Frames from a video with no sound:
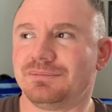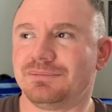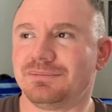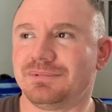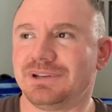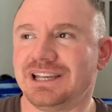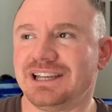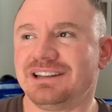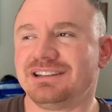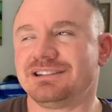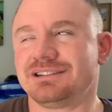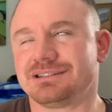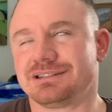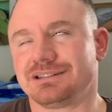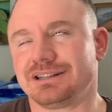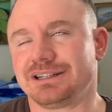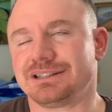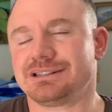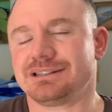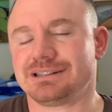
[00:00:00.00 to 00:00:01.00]
And just
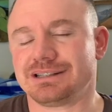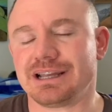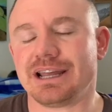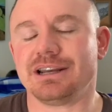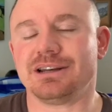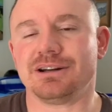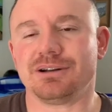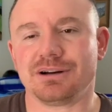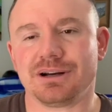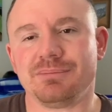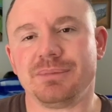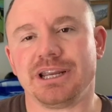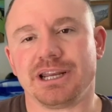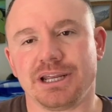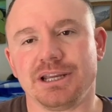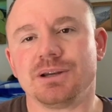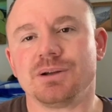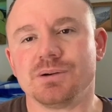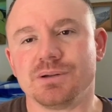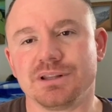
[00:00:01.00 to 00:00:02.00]
as a side note, I mean, I
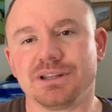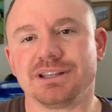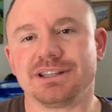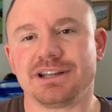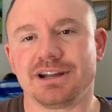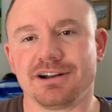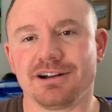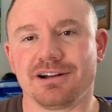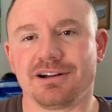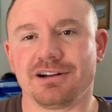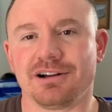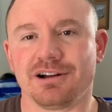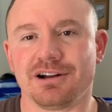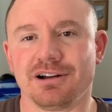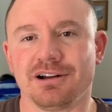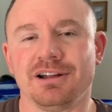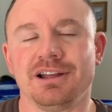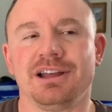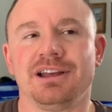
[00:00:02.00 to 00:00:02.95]
know that there are